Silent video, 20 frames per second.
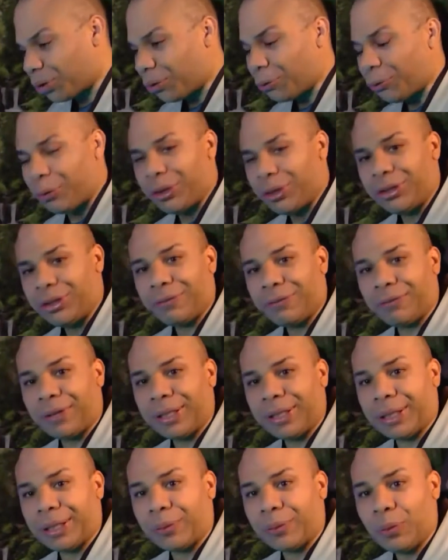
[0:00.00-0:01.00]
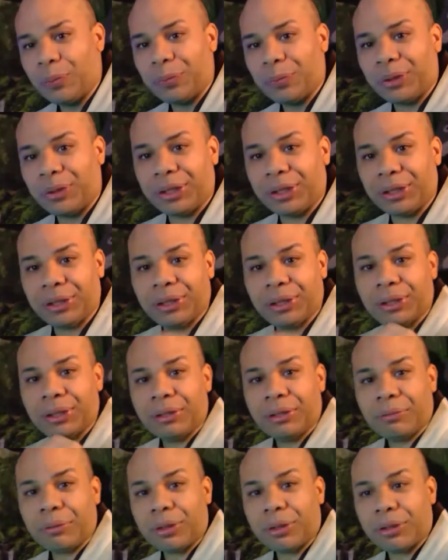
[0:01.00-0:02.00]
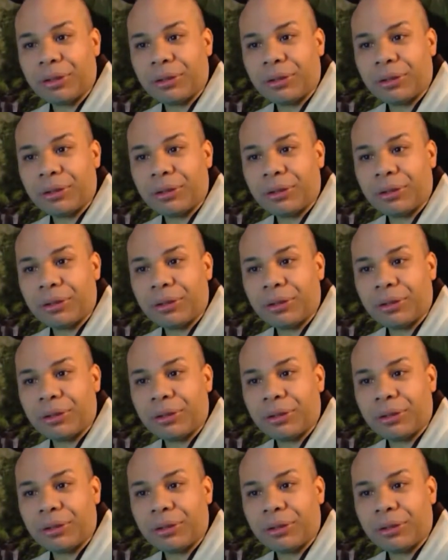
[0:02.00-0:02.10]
Once you find that opening, we're